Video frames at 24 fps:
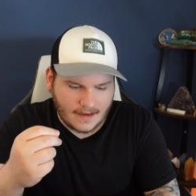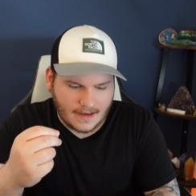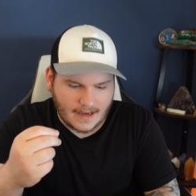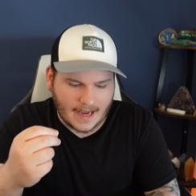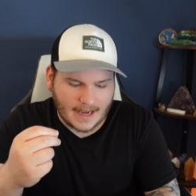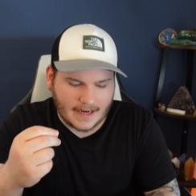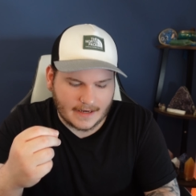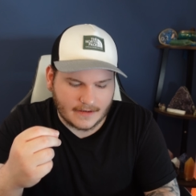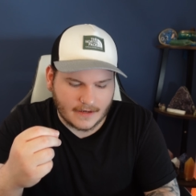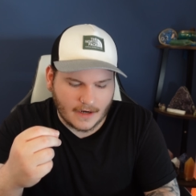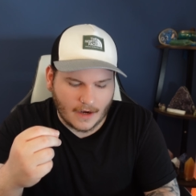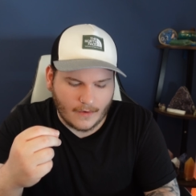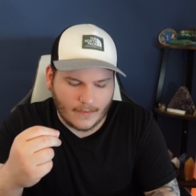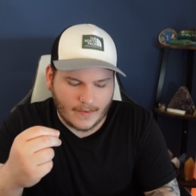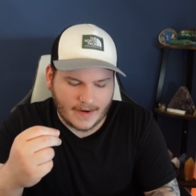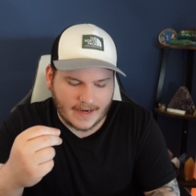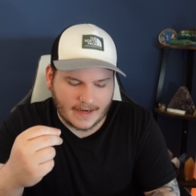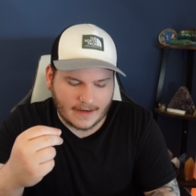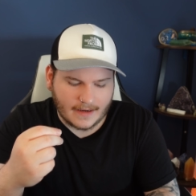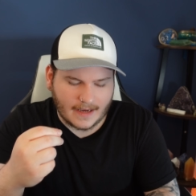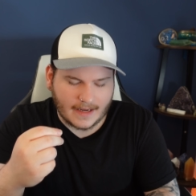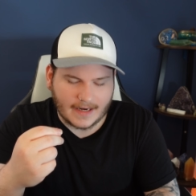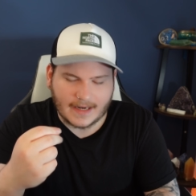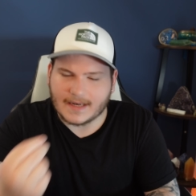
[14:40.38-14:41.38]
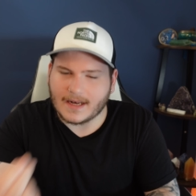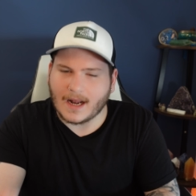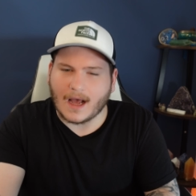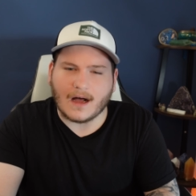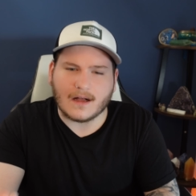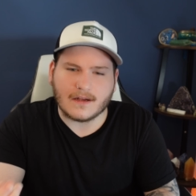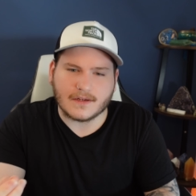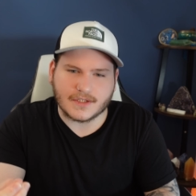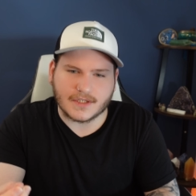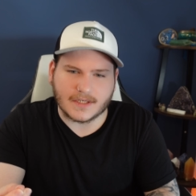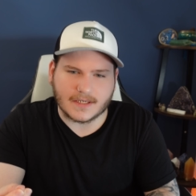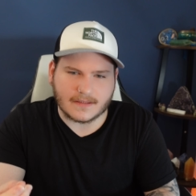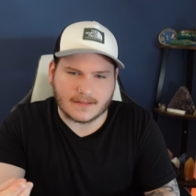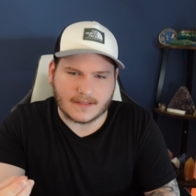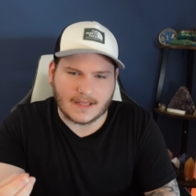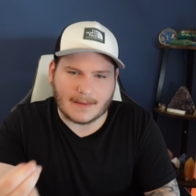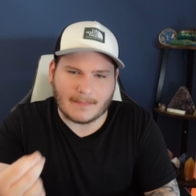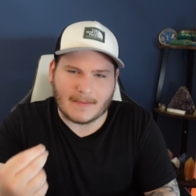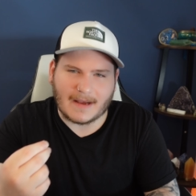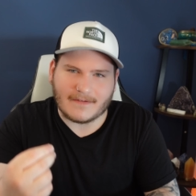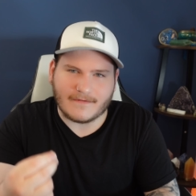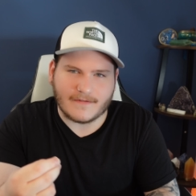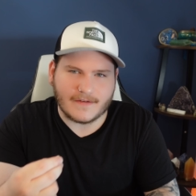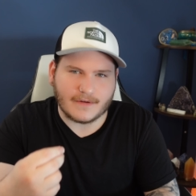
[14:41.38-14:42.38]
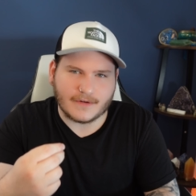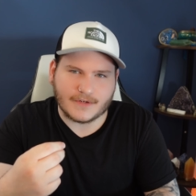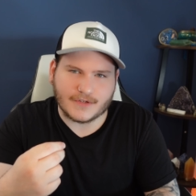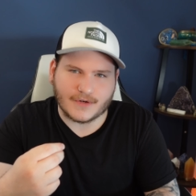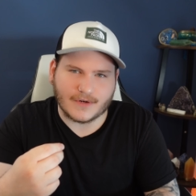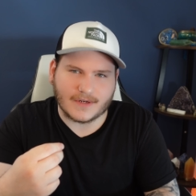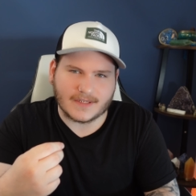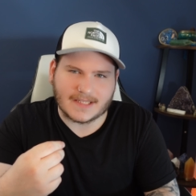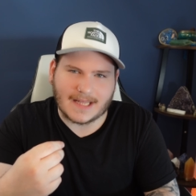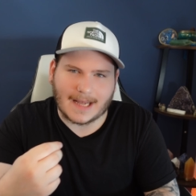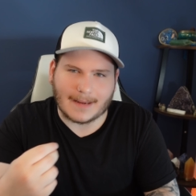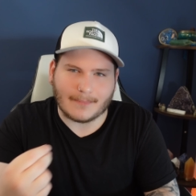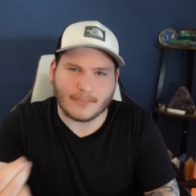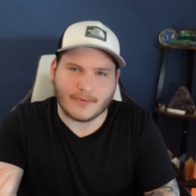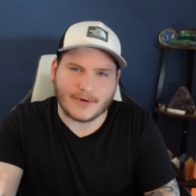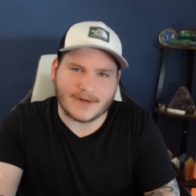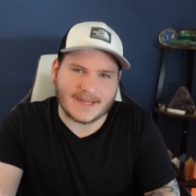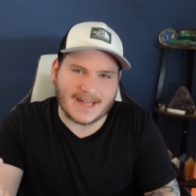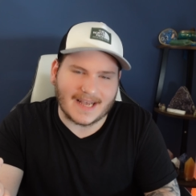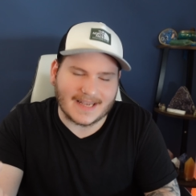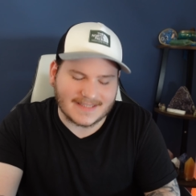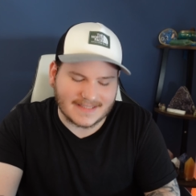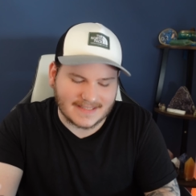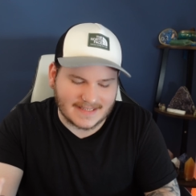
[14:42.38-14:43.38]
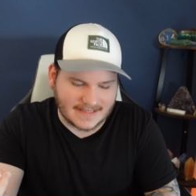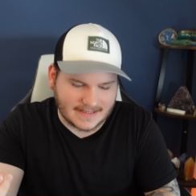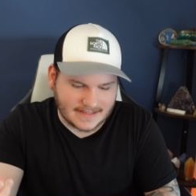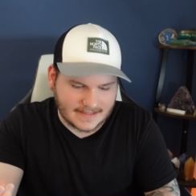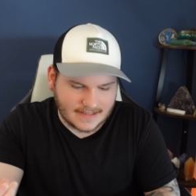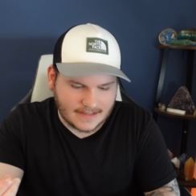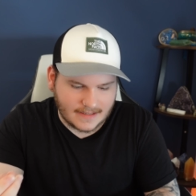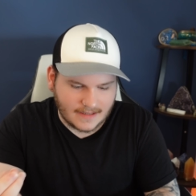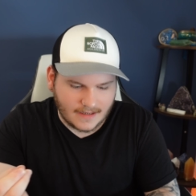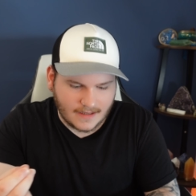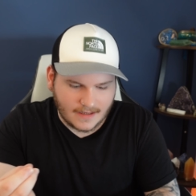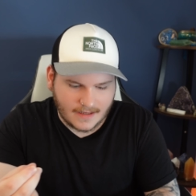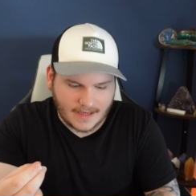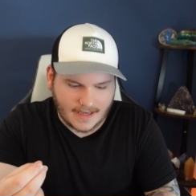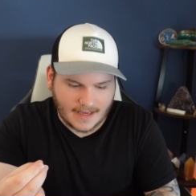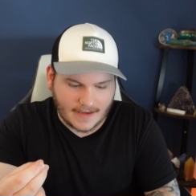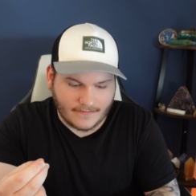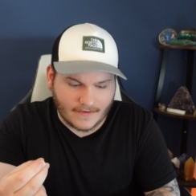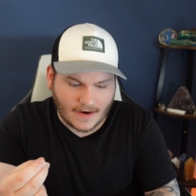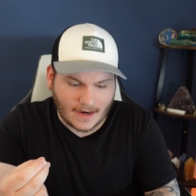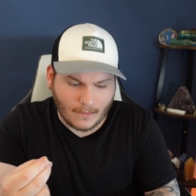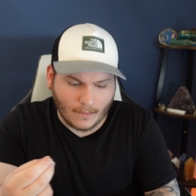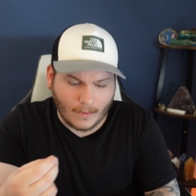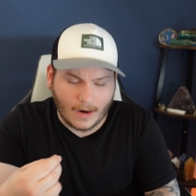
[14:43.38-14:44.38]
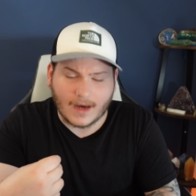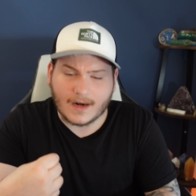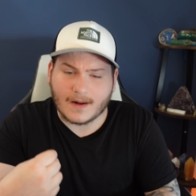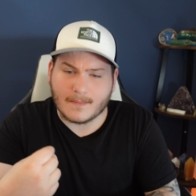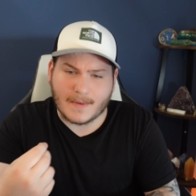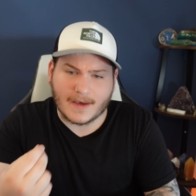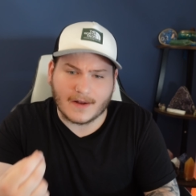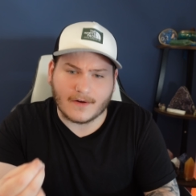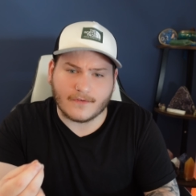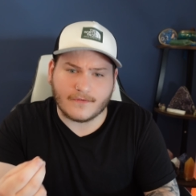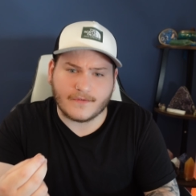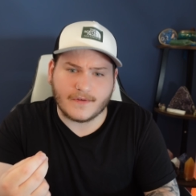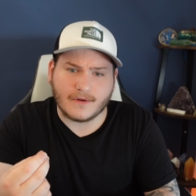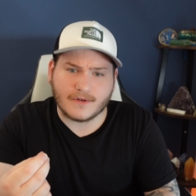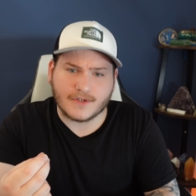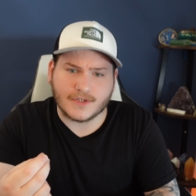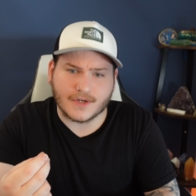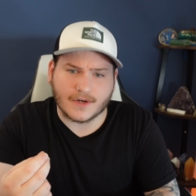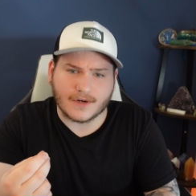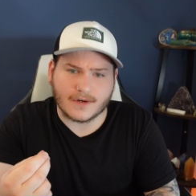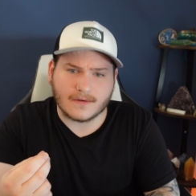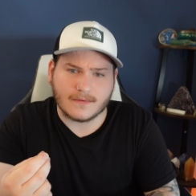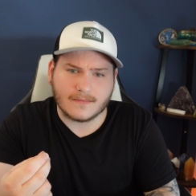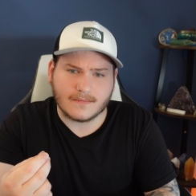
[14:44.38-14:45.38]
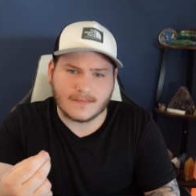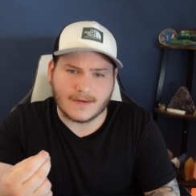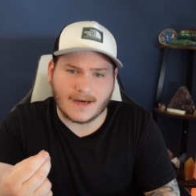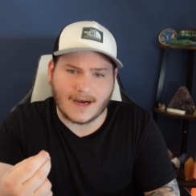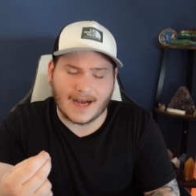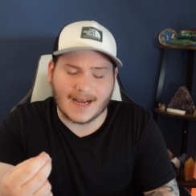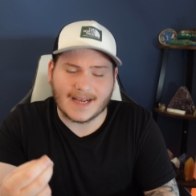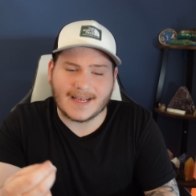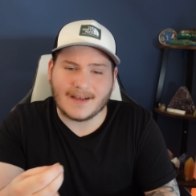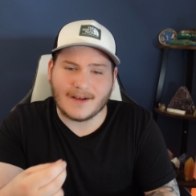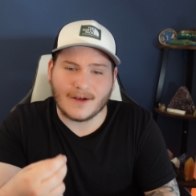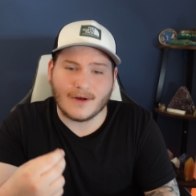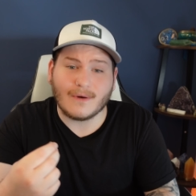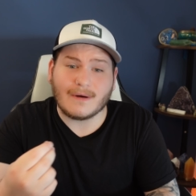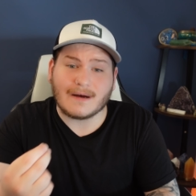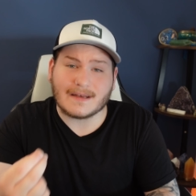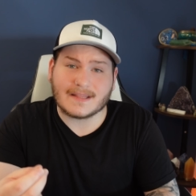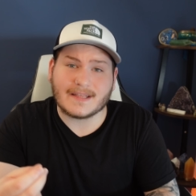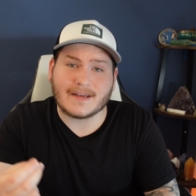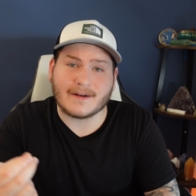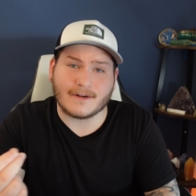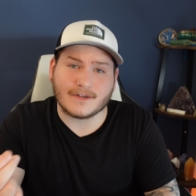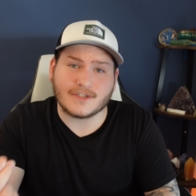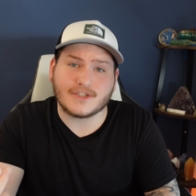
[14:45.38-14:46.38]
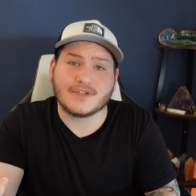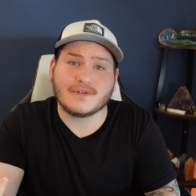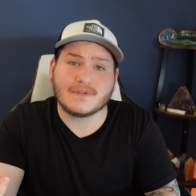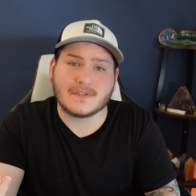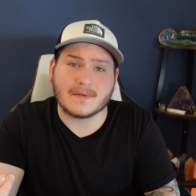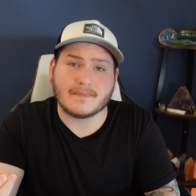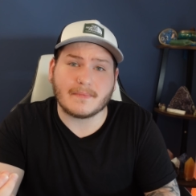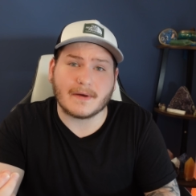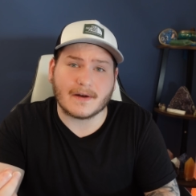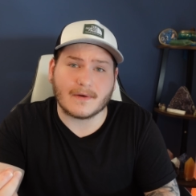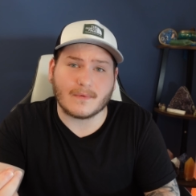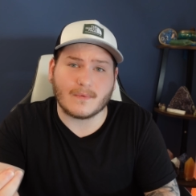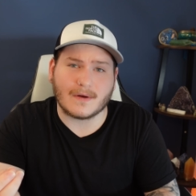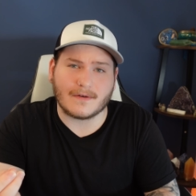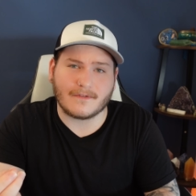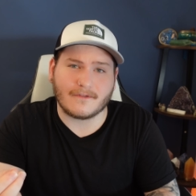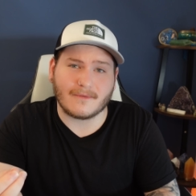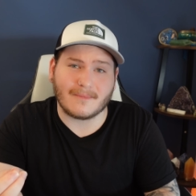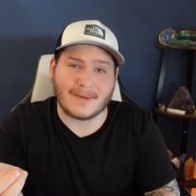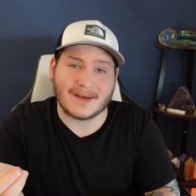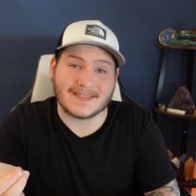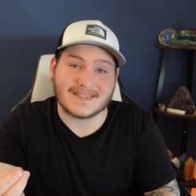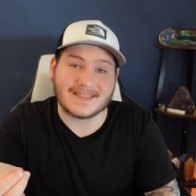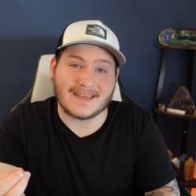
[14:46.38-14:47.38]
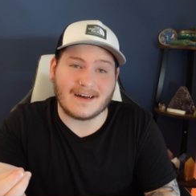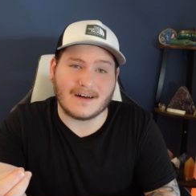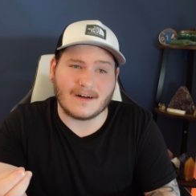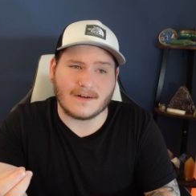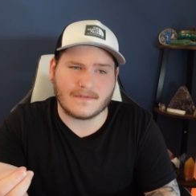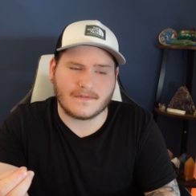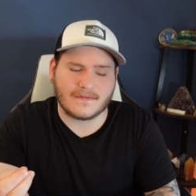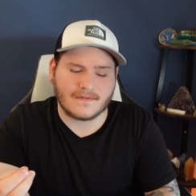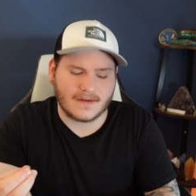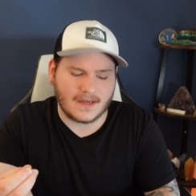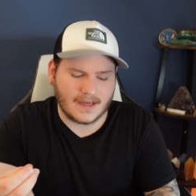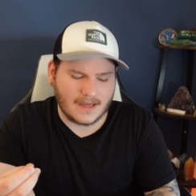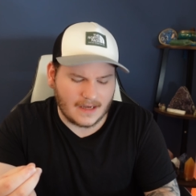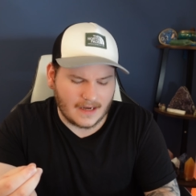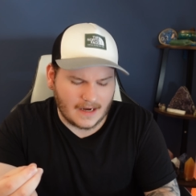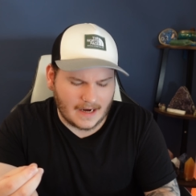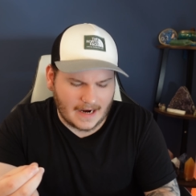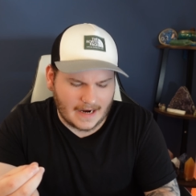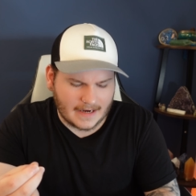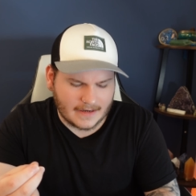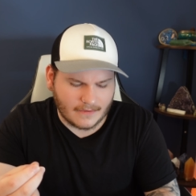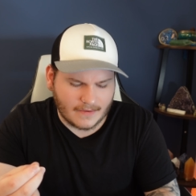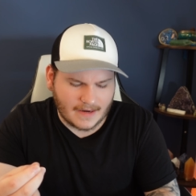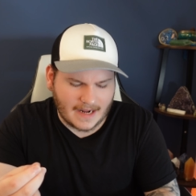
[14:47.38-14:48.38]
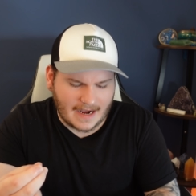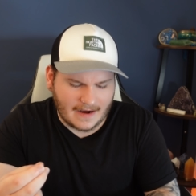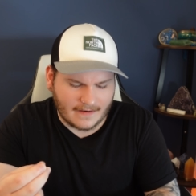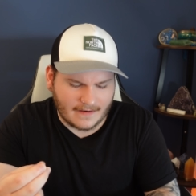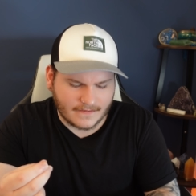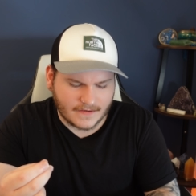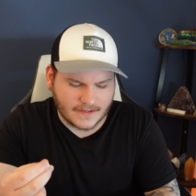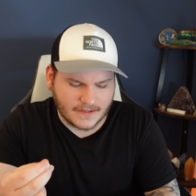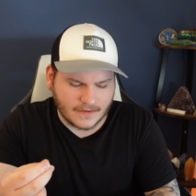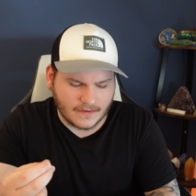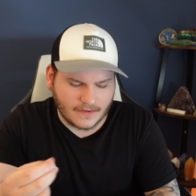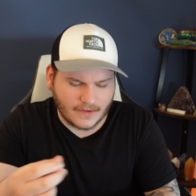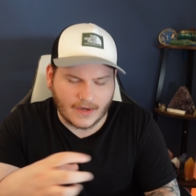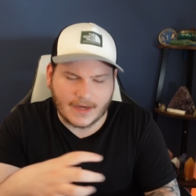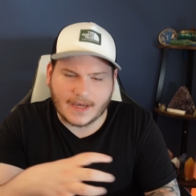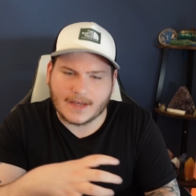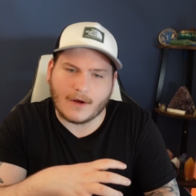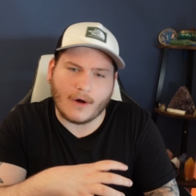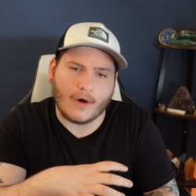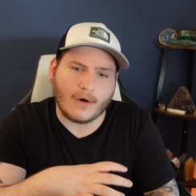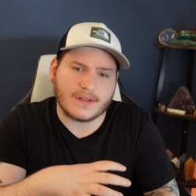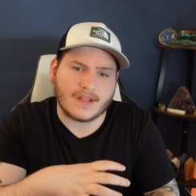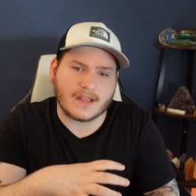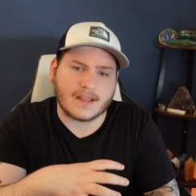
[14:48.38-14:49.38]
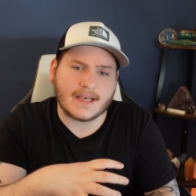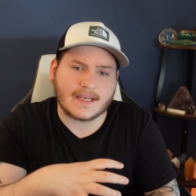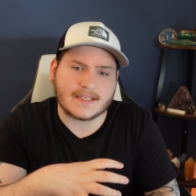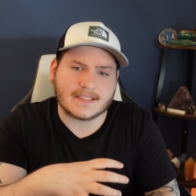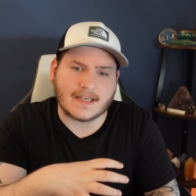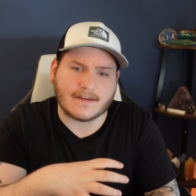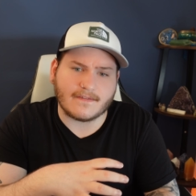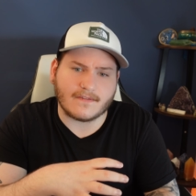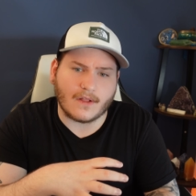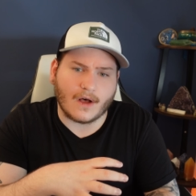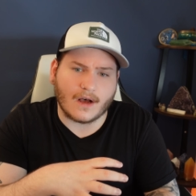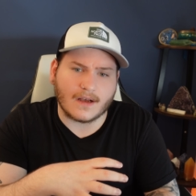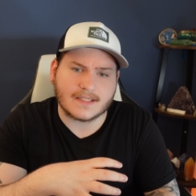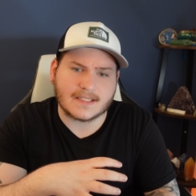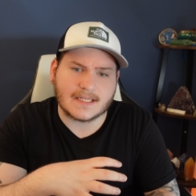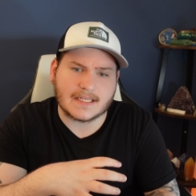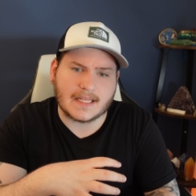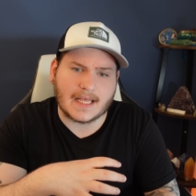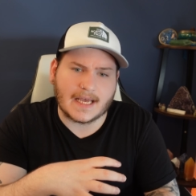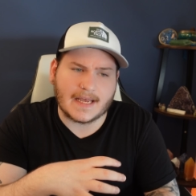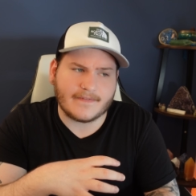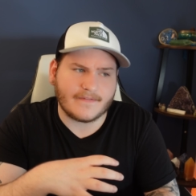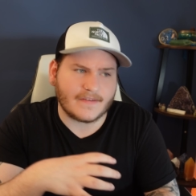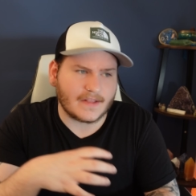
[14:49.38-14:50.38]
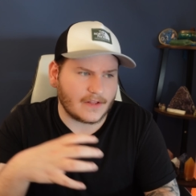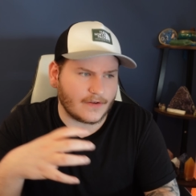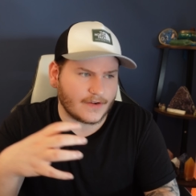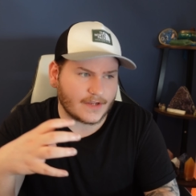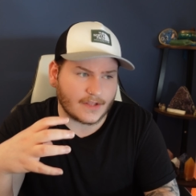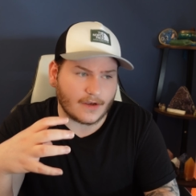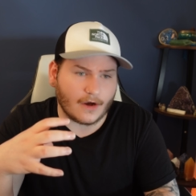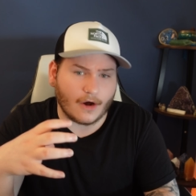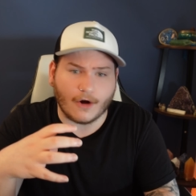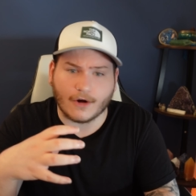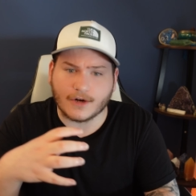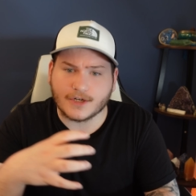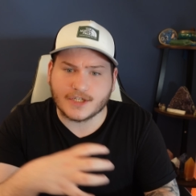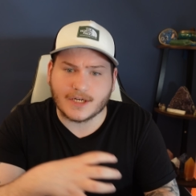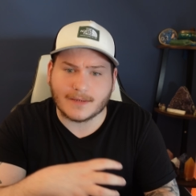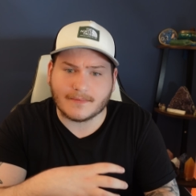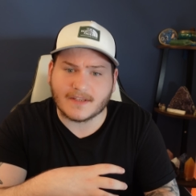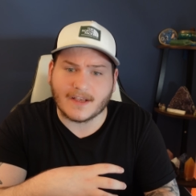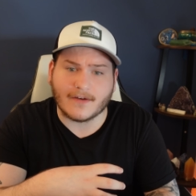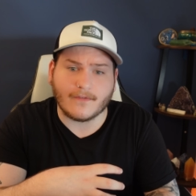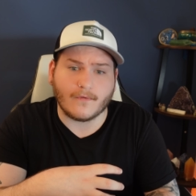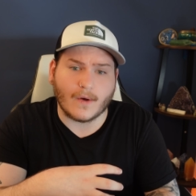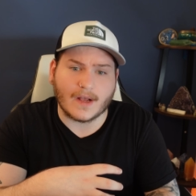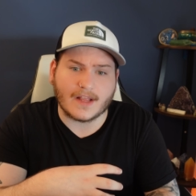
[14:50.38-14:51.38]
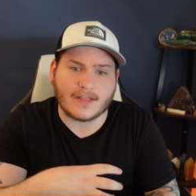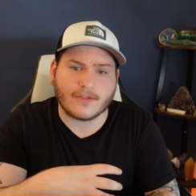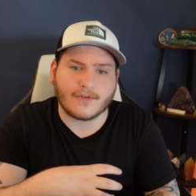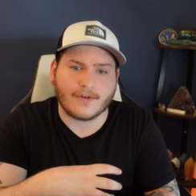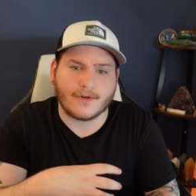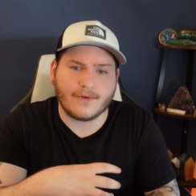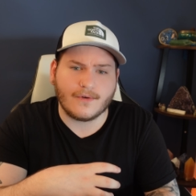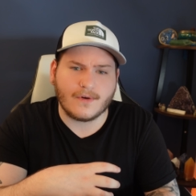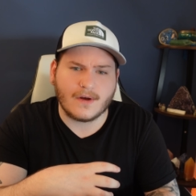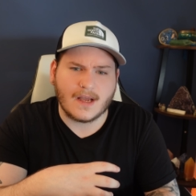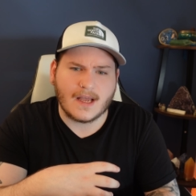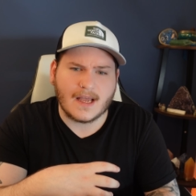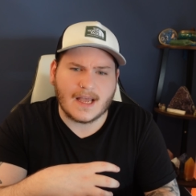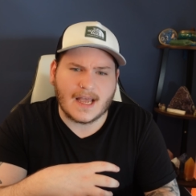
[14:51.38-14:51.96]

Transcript: and knowing and acknowledging that my future is not predestined, if I want a better future, I can go out there and choose a better one for myself. I don't have to look at all the things I've lost in life and look at the hardships I've went through